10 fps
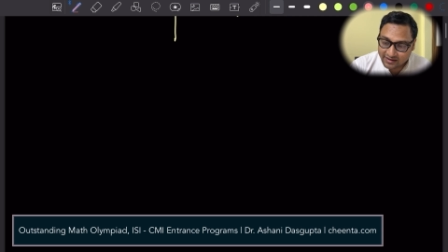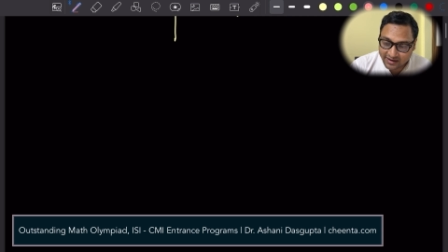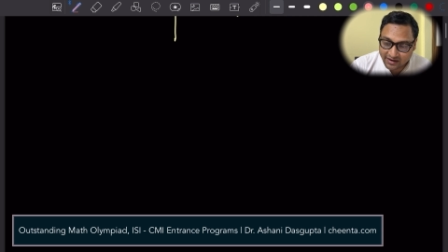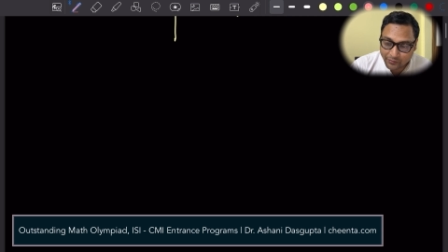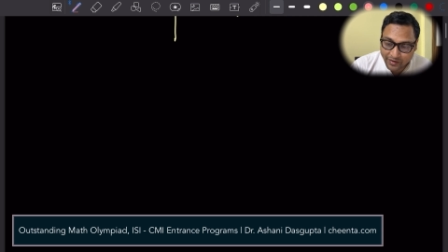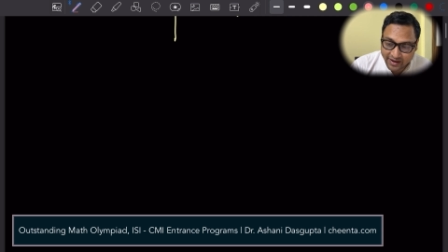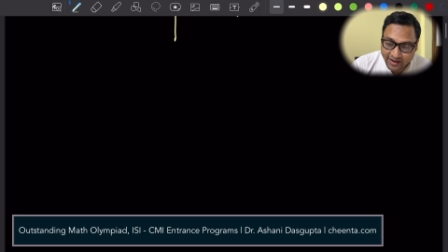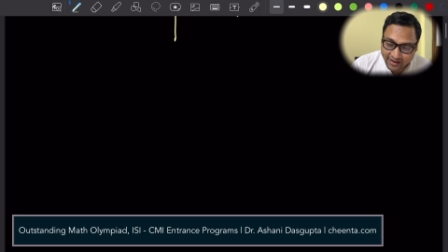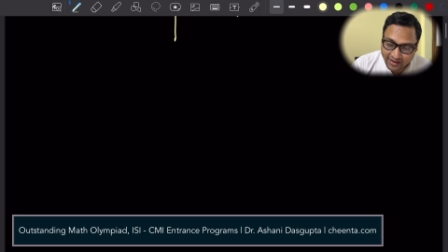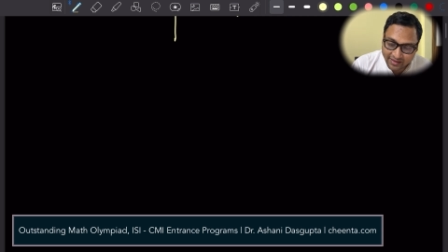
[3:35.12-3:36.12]
In a
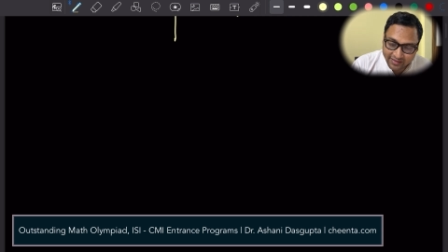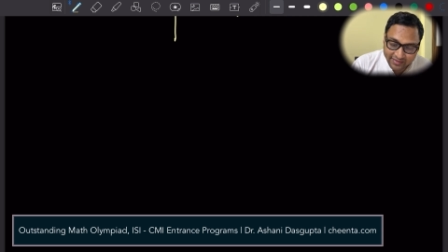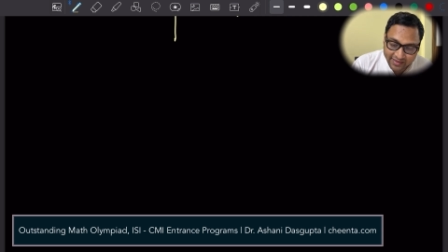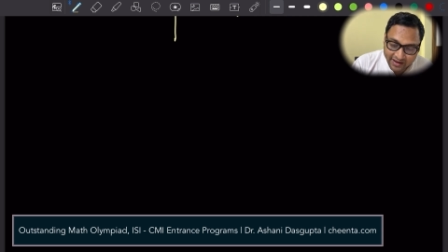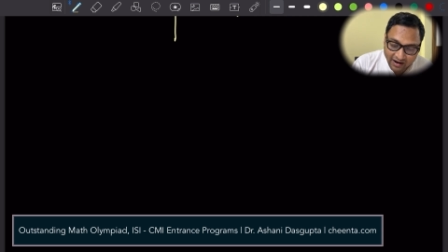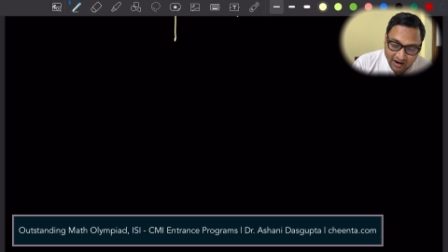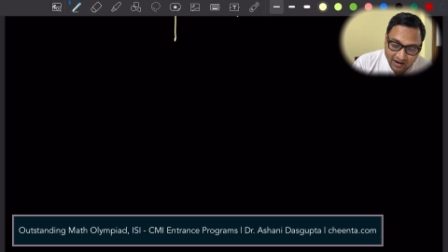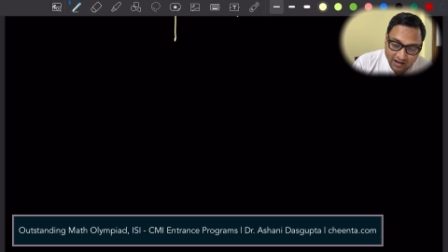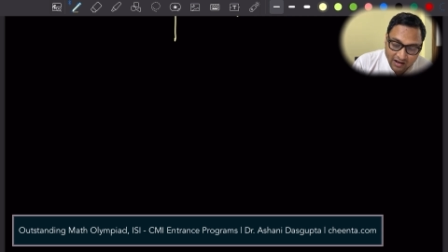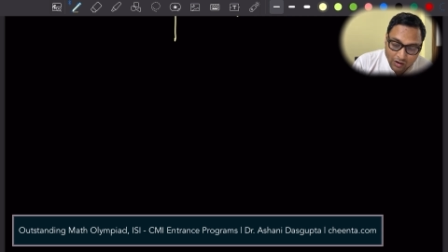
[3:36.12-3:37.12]
way, they
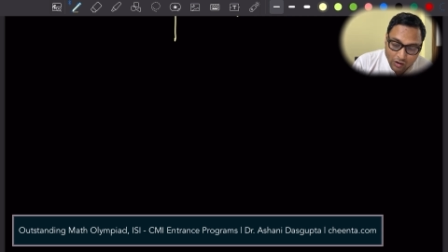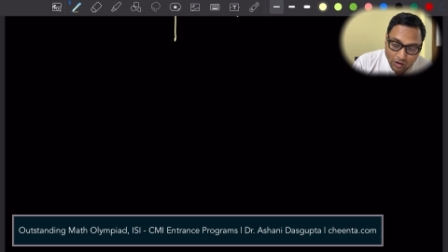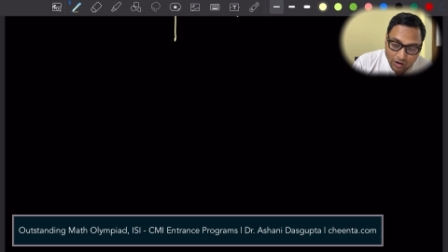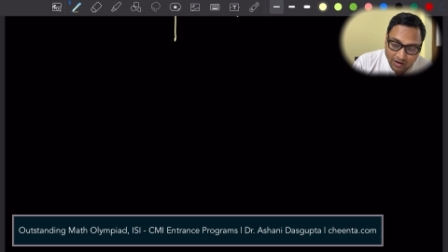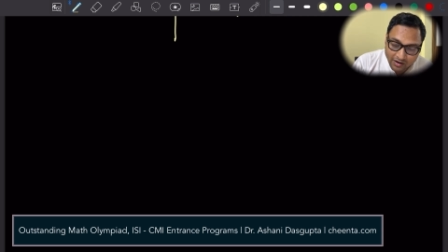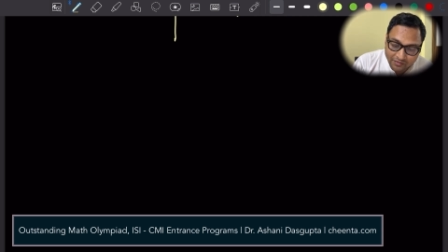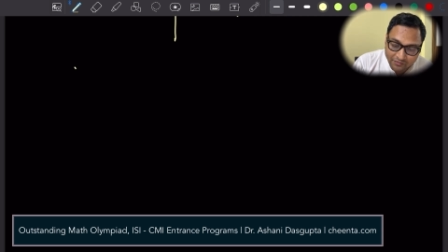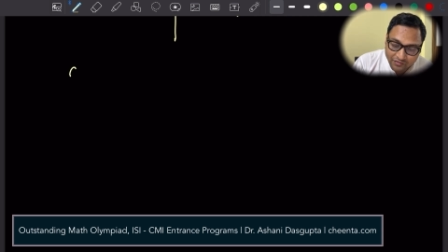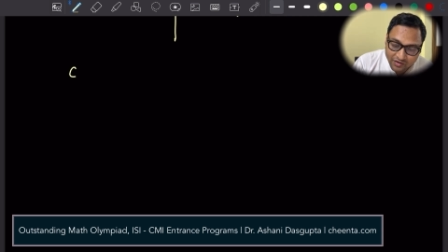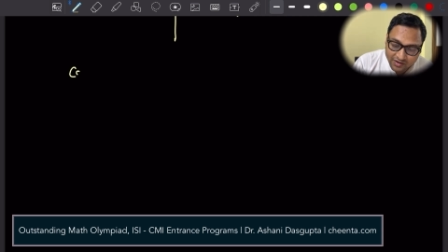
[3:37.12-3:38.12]
are
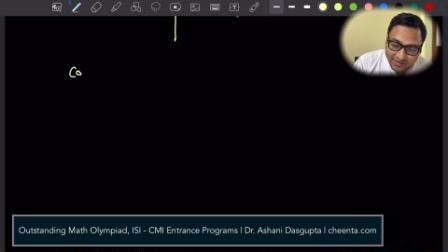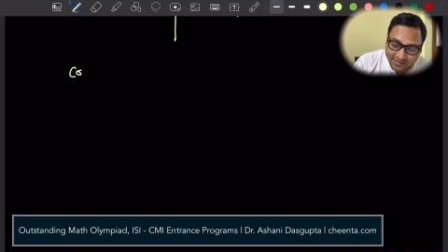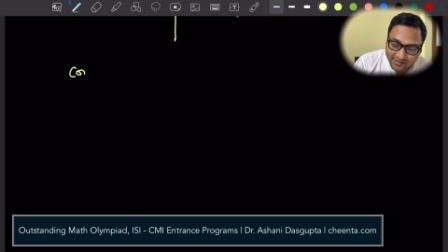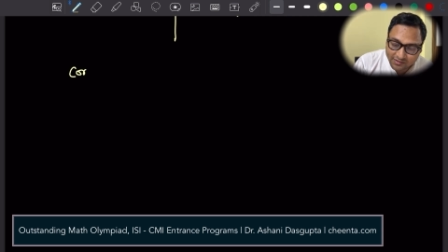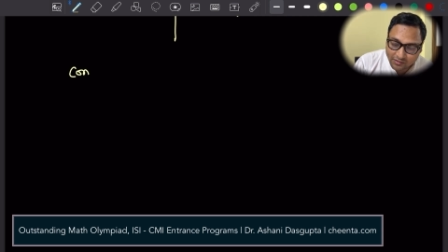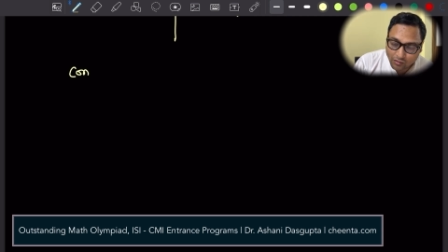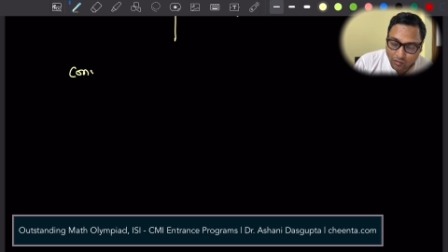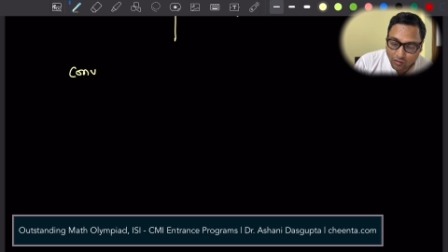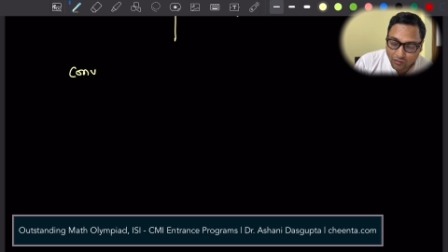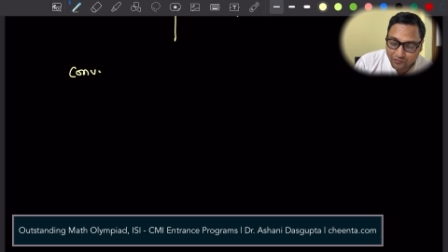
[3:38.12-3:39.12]
converse
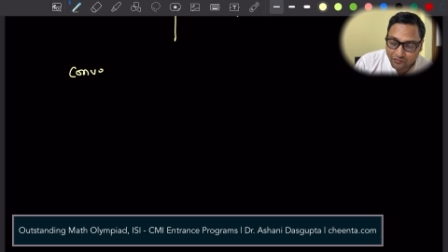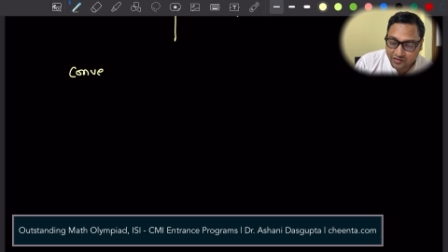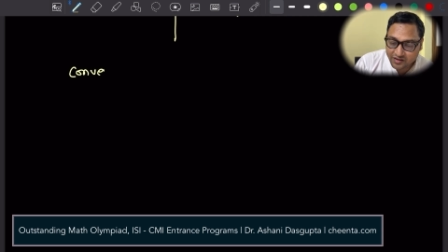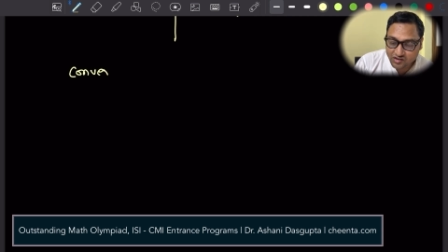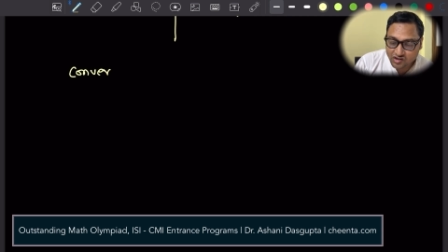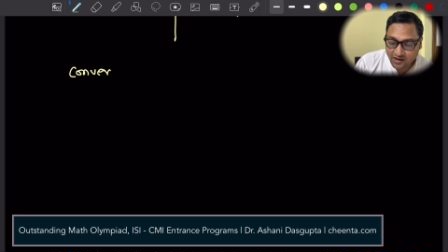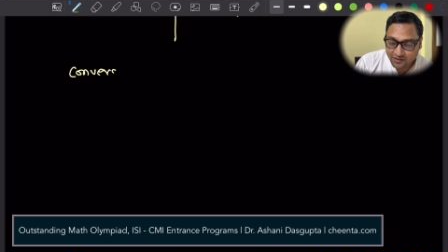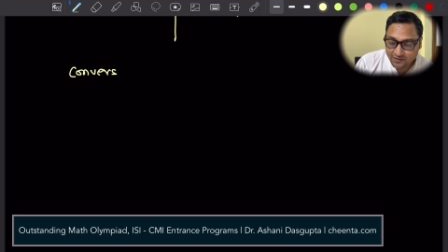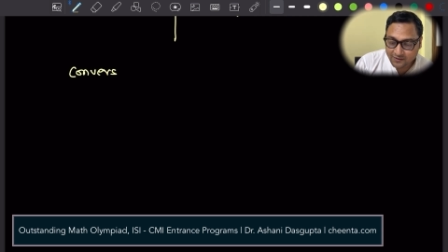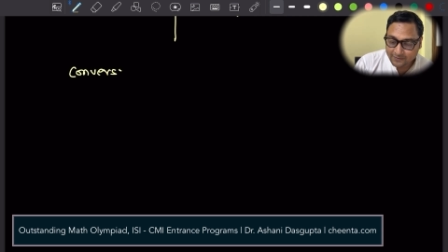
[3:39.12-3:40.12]
of each
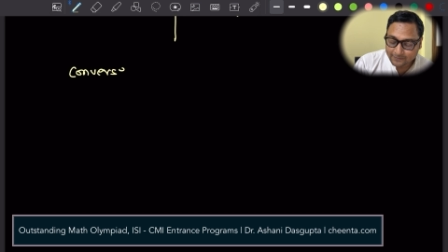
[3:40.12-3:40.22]
other.